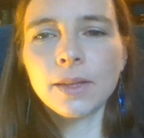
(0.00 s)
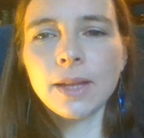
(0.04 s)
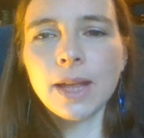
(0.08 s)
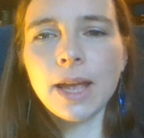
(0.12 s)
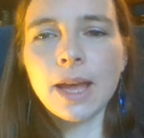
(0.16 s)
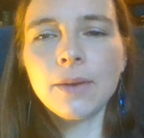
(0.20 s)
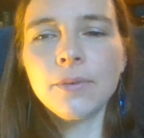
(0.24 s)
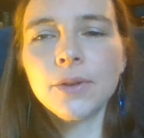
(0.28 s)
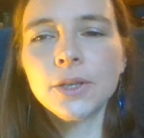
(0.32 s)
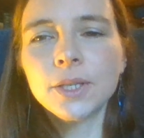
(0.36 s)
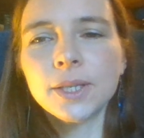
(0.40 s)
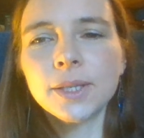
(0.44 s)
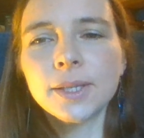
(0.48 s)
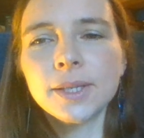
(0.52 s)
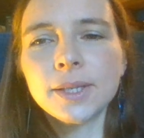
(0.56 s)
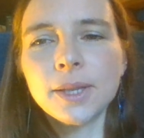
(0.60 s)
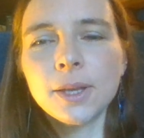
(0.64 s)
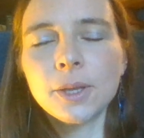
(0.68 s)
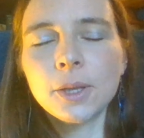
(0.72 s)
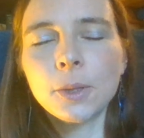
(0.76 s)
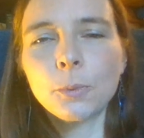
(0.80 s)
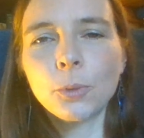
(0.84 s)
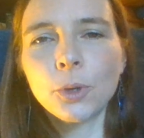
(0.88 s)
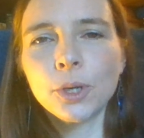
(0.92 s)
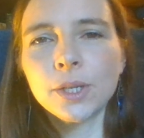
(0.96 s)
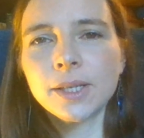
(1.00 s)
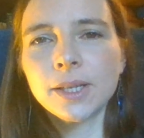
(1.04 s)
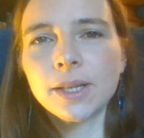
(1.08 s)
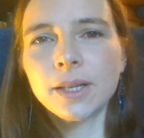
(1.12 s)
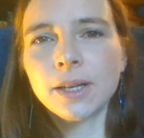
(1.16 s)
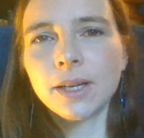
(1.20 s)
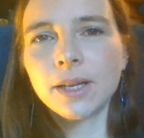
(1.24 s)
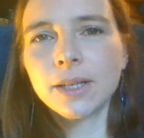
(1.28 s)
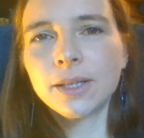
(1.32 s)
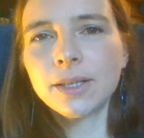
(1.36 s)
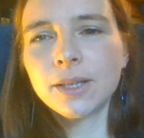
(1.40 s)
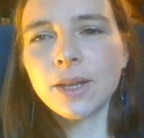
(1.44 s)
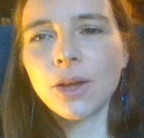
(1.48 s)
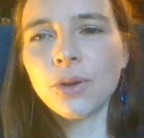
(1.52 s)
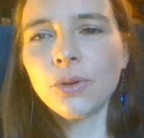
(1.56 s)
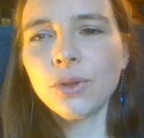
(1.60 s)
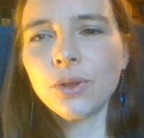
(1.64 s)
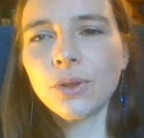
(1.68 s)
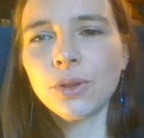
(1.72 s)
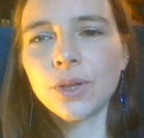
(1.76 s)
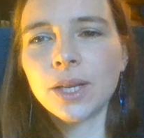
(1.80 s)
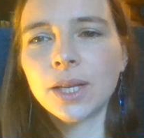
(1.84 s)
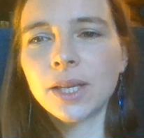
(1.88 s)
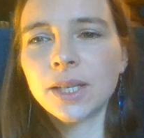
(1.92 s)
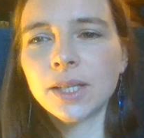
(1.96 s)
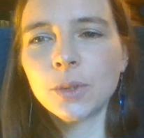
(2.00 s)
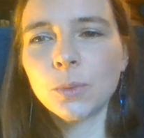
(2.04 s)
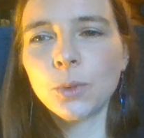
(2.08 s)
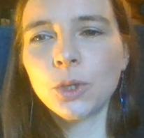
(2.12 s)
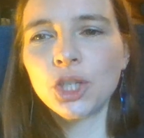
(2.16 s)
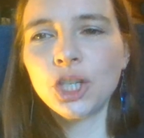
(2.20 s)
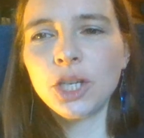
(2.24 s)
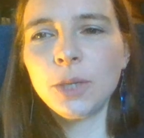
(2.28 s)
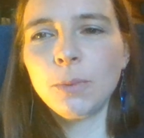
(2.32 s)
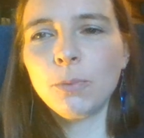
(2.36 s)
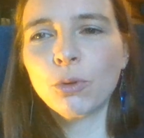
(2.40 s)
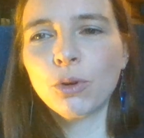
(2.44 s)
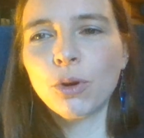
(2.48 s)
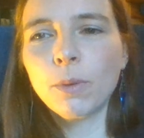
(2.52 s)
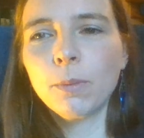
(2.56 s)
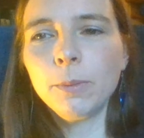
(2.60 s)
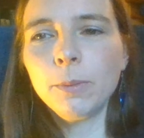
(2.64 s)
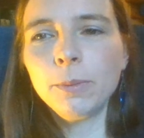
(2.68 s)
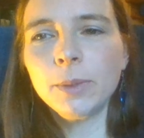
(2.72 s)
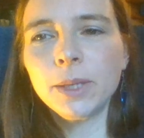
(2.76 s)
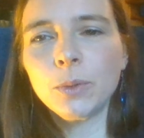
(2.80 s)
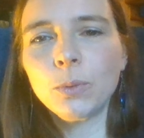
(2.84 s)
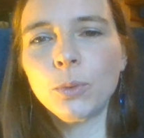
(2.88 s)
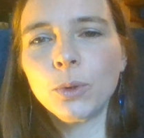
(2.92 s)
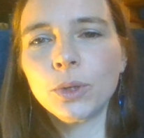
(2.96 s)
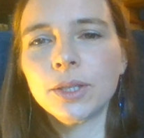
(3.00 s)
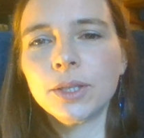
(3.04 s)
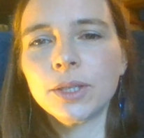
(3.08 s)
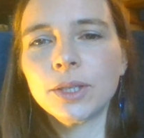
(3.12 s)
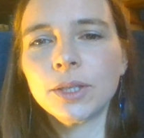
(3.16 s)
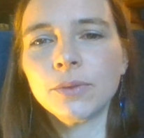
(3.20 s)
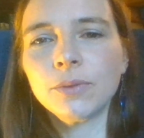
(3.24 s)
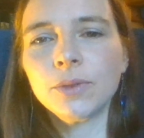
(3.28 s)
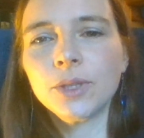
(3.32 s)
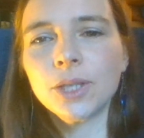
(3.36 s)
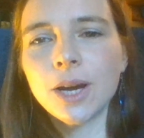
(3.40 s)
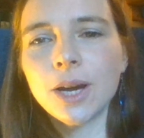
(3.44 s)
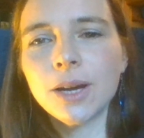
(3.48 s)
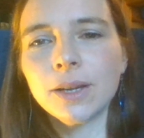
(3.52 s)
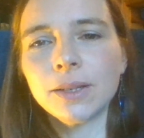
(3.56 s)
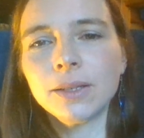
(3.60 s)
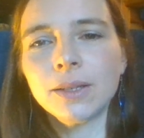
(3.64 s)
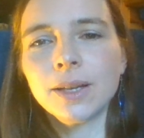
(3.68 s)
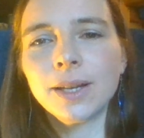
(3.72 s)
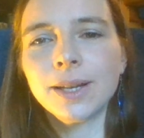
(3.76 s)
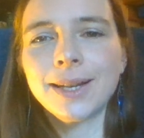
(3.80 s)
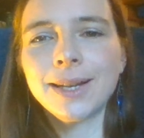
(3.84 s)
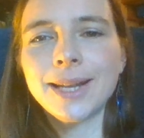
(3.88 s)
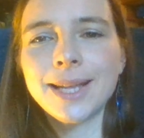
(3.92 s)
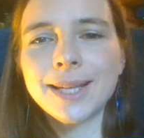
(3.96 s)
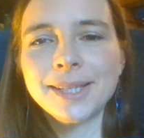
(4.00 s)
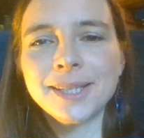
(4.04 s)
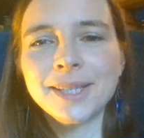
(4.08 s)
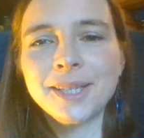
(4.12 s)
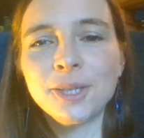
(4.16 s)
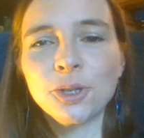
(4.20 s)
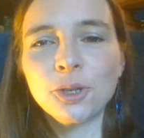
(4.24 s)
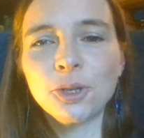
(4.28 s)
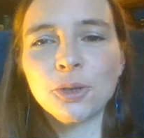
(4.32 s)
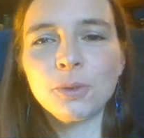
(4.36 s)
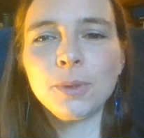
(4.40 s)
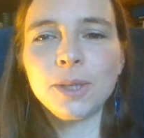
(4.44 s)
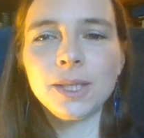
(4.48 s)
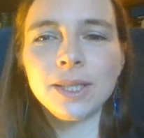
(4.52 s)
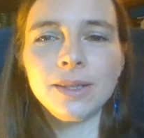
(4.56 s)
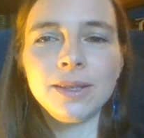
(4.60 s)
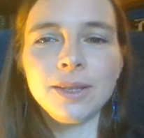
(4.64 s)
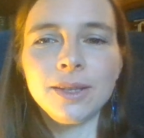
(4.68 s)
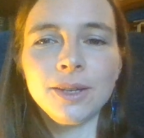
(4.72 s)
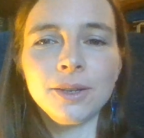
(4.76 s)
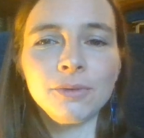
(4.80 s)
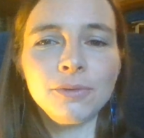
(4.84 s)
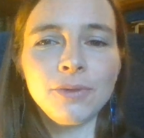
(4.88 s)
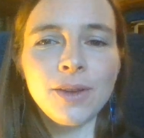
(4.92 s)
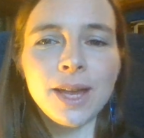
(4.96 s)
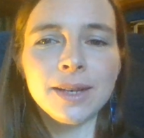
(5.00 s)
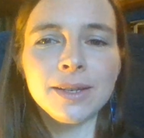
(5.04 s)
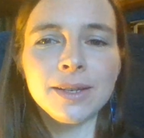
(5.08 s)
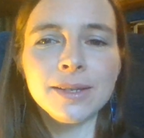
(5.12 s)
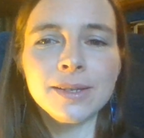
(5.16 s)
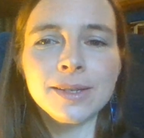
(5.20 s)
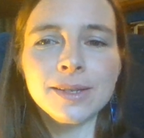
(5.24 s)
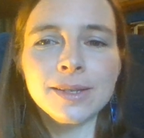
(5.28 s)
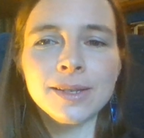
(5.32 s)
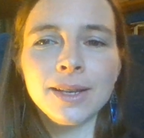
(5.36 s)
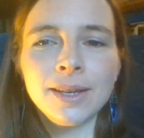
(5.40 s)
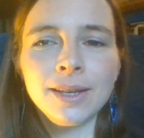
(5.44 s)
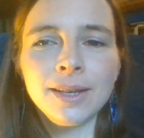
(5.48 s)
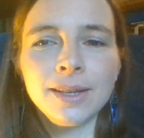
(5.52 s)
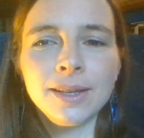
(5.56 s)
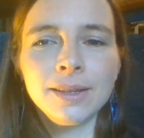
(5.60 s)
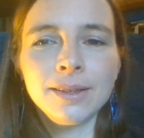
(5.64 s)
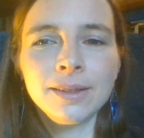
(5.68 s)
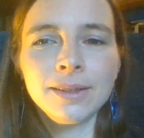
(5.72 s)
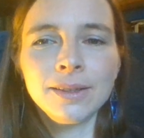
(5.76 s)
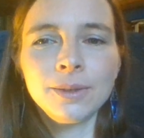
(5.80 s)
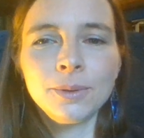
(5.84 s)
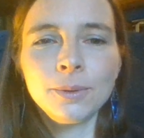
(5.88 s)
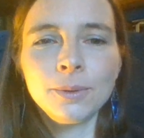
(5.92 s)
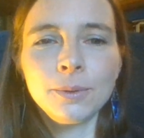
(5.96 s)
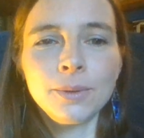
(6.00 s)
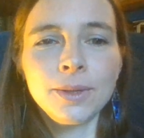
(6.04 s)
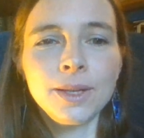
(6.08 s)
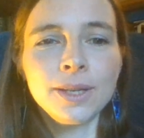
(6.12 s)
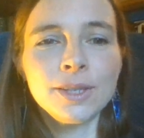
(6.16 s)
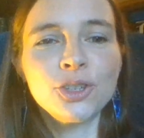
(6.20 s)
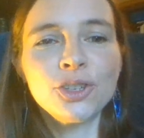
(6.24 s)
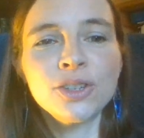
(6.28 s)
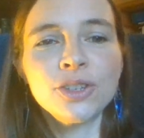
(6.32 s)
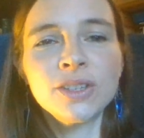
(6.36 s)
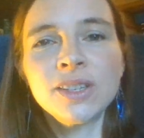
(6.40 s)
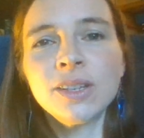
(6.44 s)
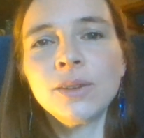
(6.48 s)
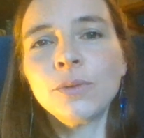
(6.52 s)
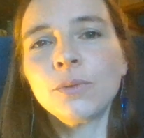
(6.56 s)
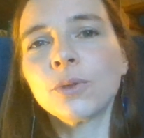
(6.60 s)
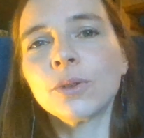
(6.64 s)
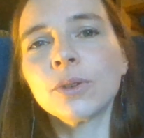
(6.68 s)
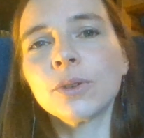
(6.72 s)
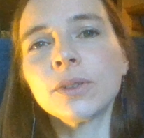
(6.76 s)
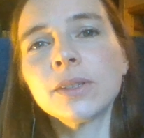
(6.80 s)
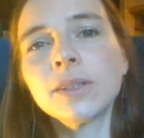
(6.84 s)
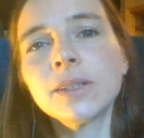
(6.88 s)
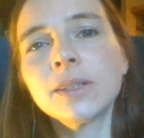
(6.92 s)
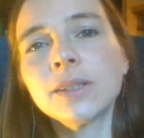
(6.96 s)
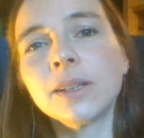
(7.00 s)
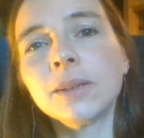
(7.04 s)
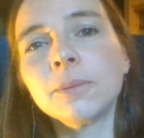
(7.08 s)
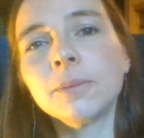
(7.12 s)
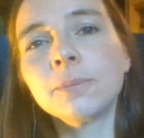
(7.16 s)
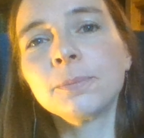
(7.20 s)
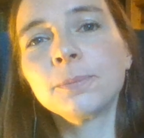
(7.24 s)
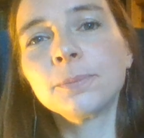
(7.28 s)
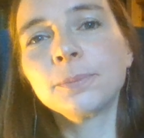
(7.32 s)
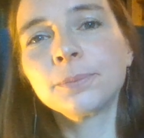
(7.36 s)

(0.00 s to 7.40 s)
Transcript: Evidence that the prisoner had done things which he probably wouldn't have done unless he had committed the offence, well, that's just inference, isn't it?